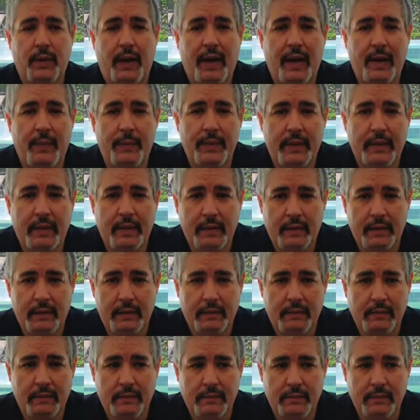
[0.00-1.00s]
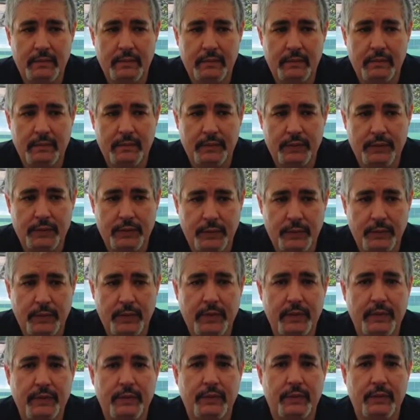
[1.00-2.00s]
how many
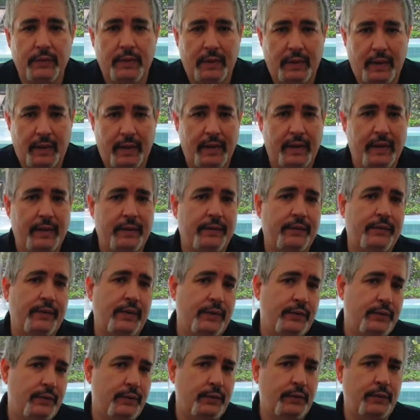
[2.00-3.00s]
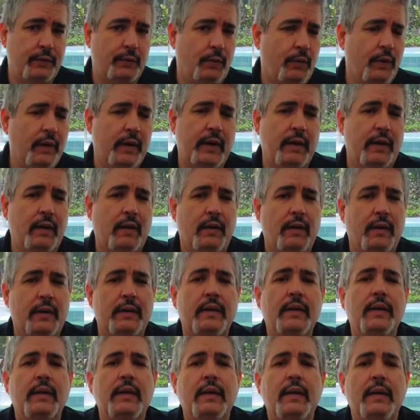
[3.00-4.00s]
students or clients that you're working
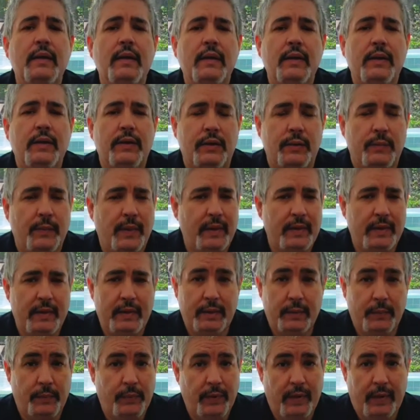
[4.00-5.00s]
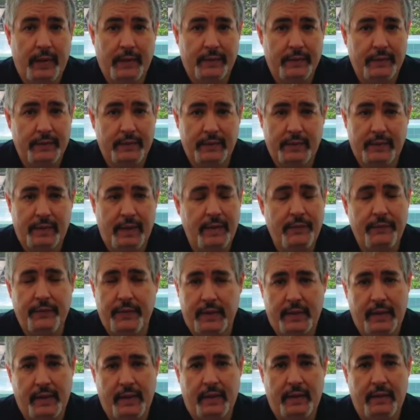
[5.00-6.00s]
on, you may need to practice it
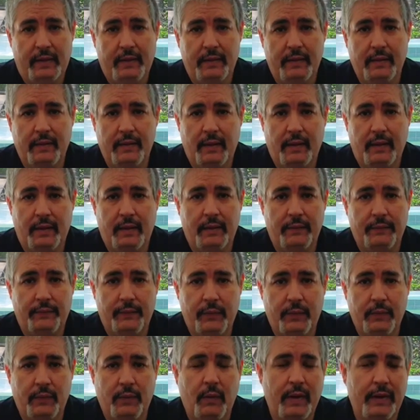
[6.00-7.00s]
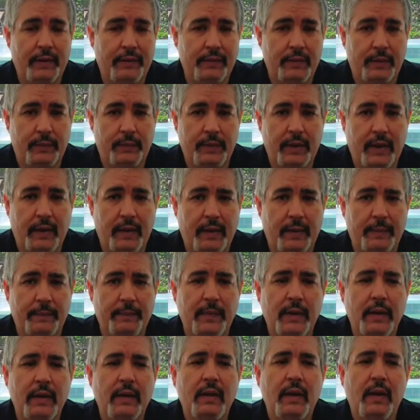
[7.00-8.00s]
every day for quite some
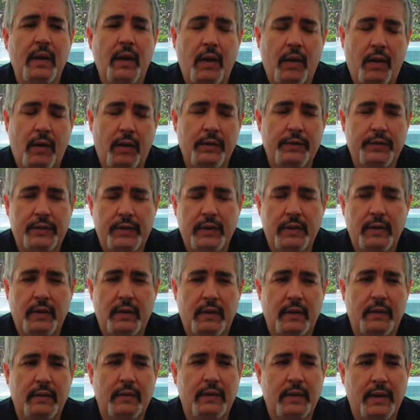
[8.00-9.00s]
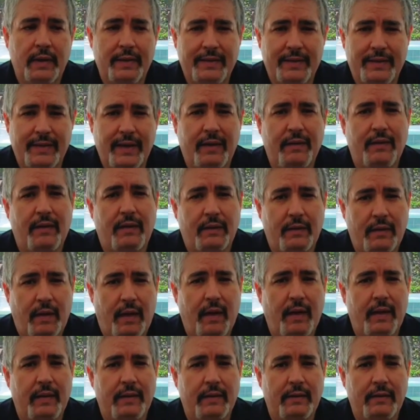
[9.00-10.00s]
time. Our Qigong cuts down a
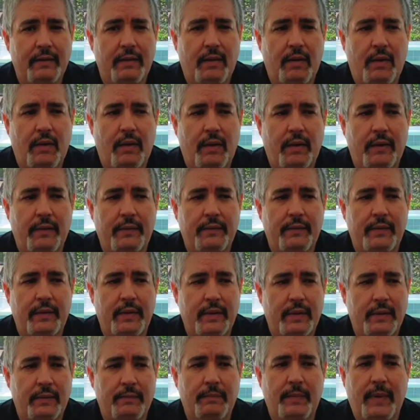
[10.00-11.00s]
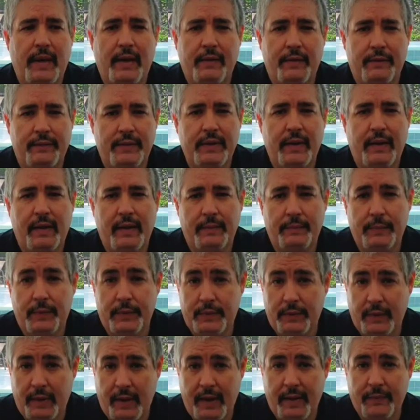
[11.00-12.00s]
lot on the amount of time
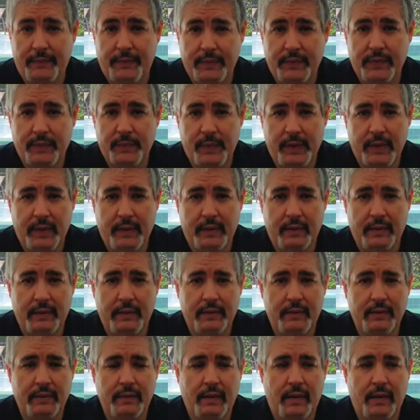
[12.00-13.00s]
that you have to spend